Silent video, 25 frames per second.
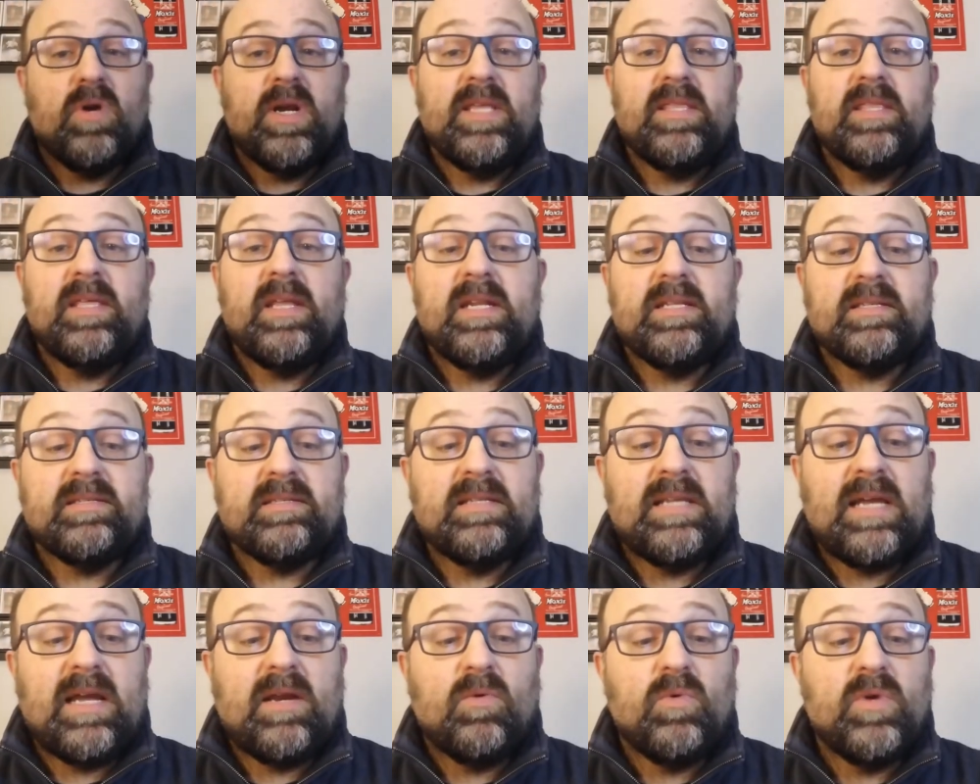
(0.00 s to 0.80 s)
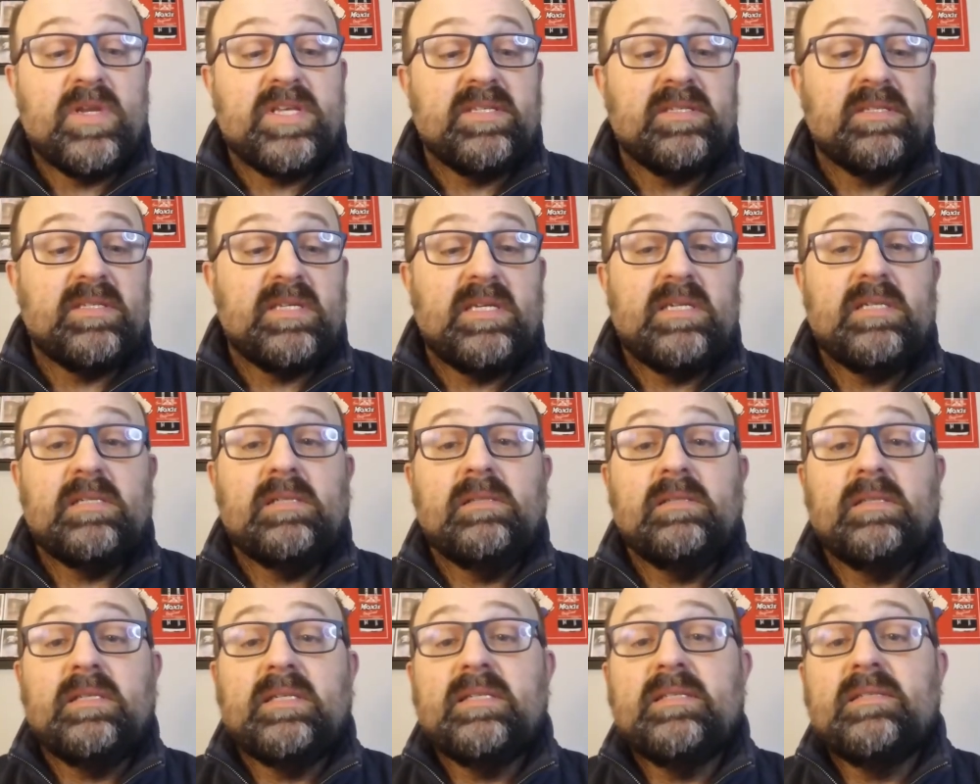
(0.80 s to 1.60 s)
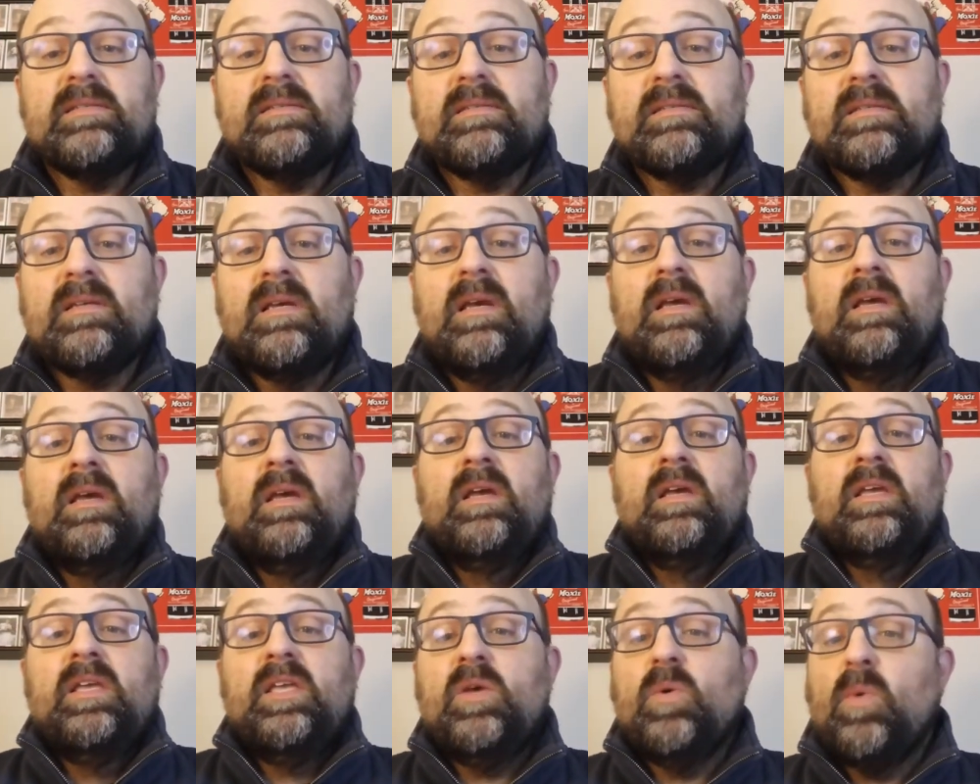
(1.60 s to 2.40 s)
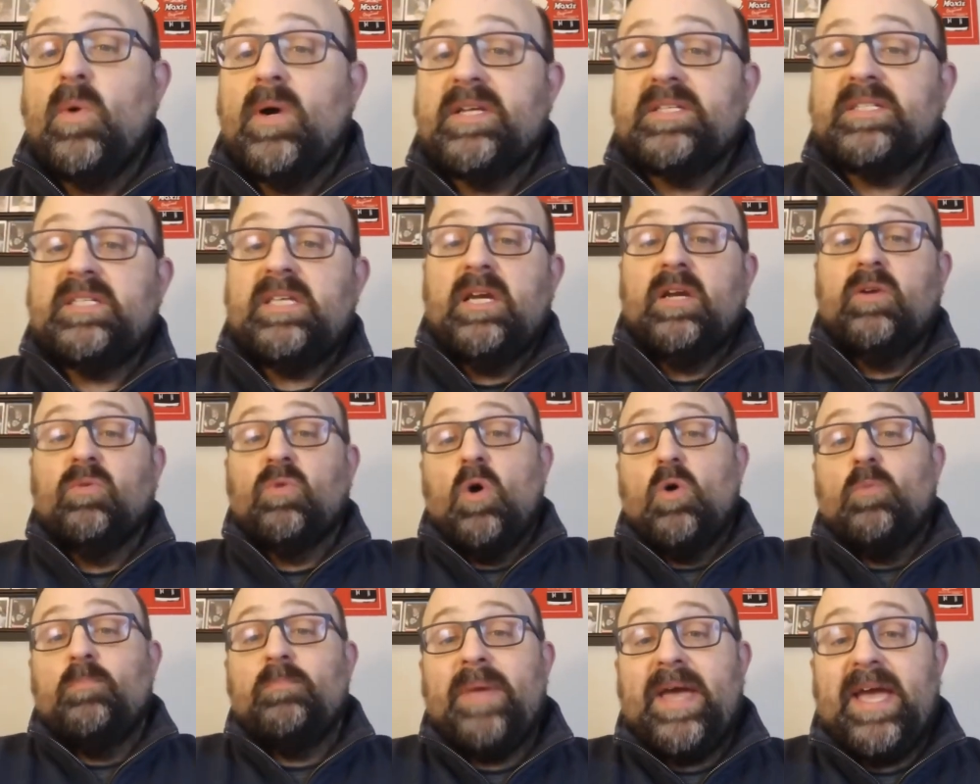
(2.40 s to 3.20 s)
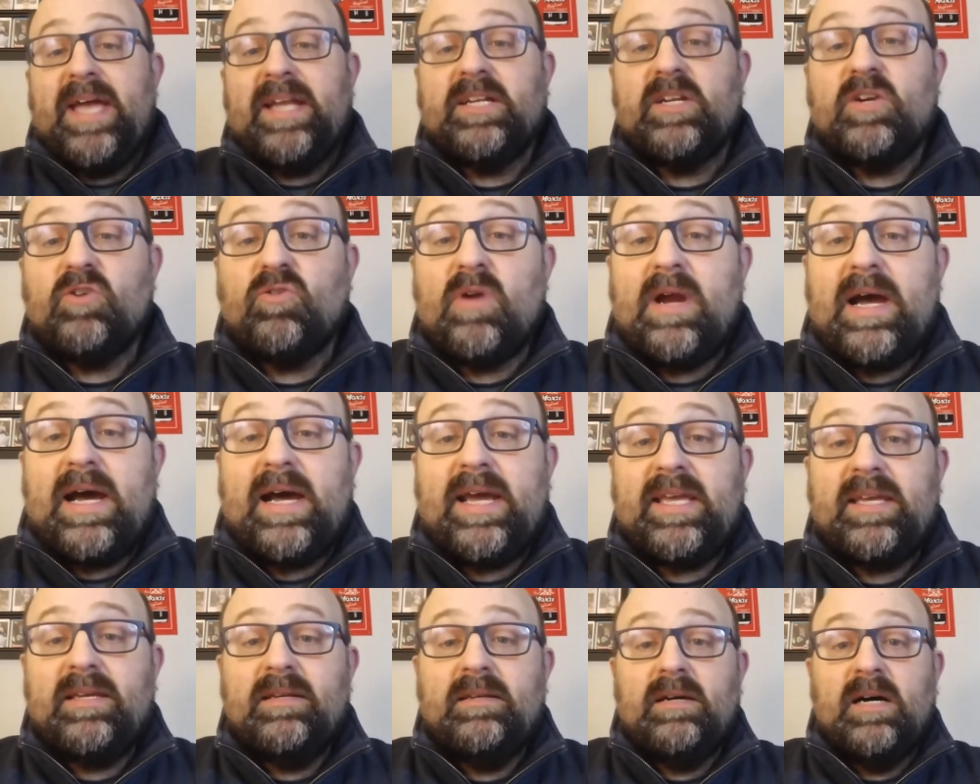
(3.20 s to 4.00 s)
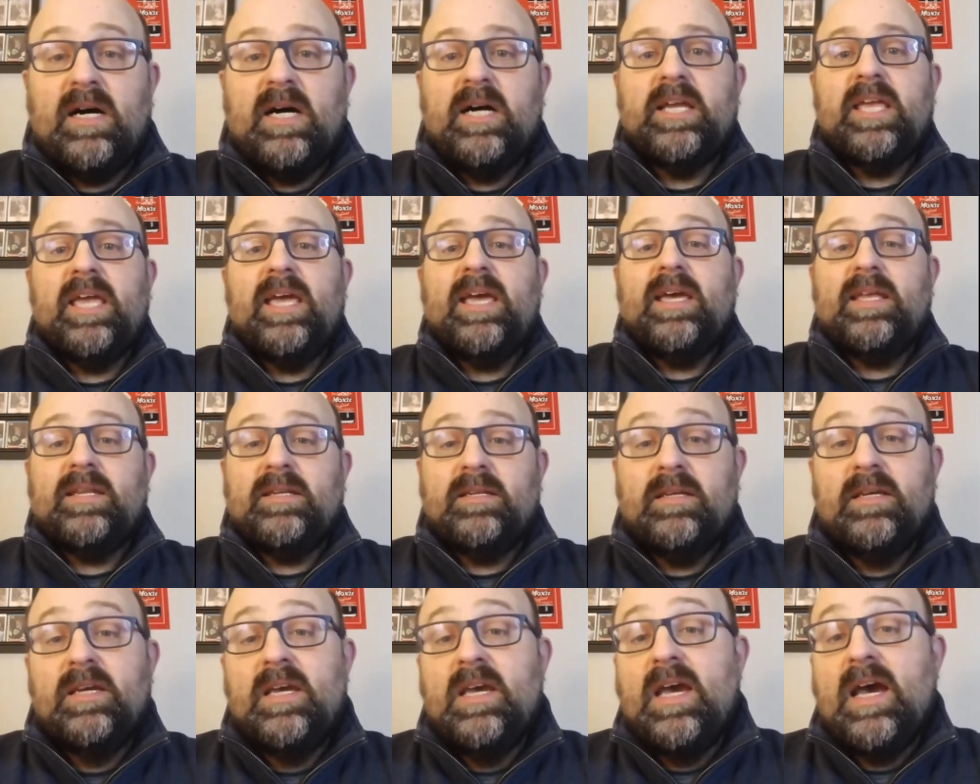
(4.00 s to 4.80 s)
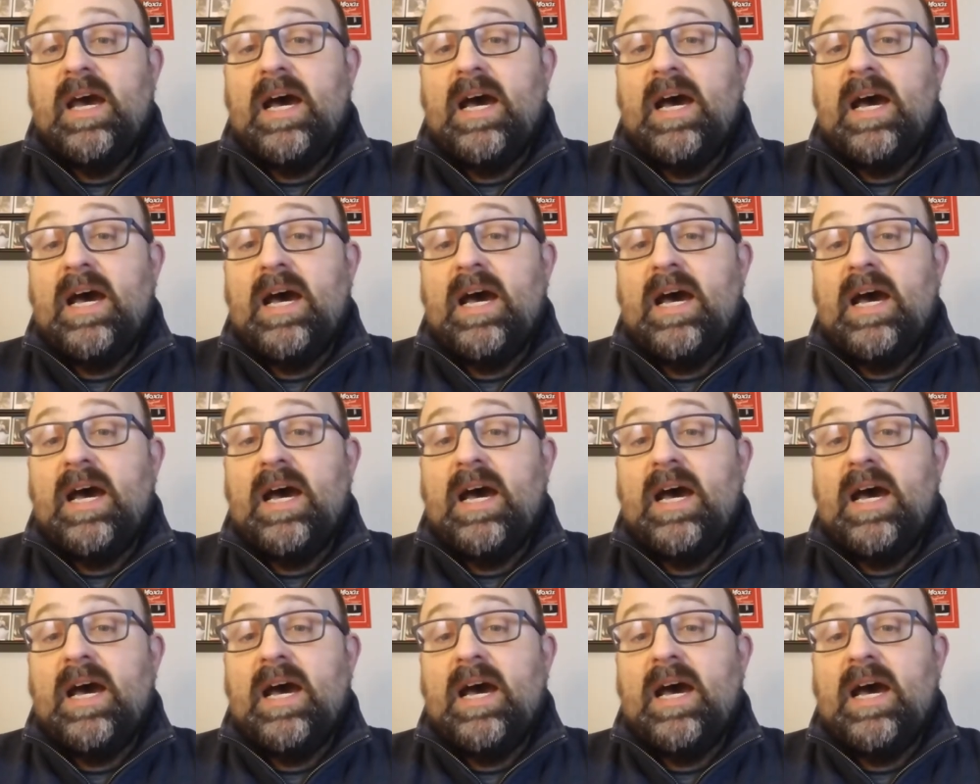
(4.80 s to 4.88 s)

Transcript: Pray that it's not resealed because you want to see a grown man cry again.